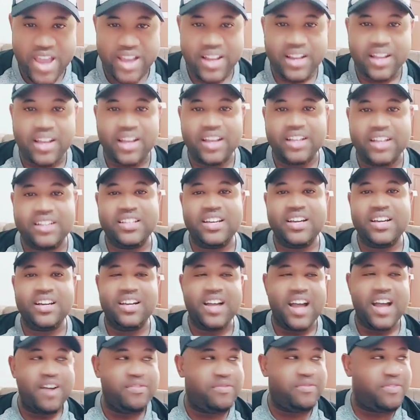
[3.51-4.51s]
in
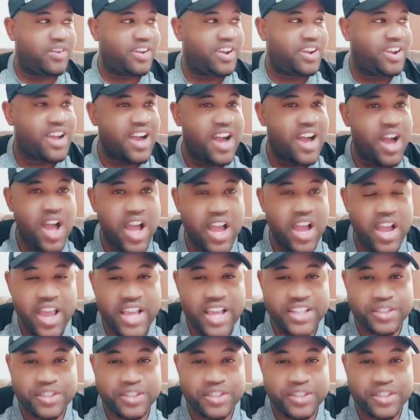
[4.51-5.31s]
Qatar, Africa,